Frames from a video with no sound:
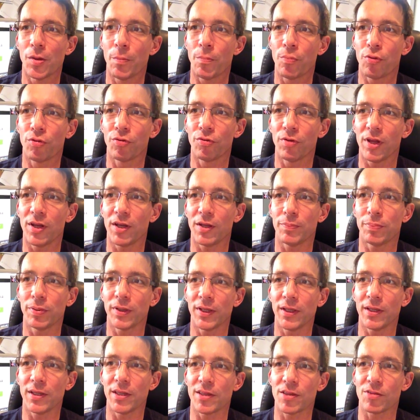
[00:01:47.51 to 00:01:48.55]
pretty
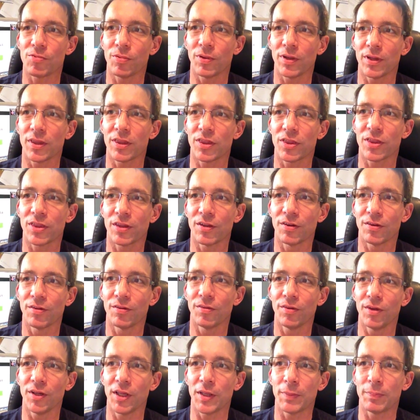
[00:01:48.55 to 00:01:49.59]
pleased with,
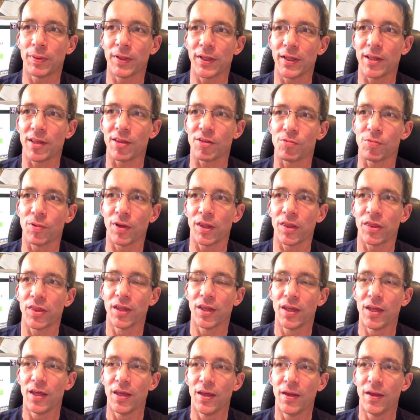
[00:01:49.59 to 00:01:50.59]
really pleased with.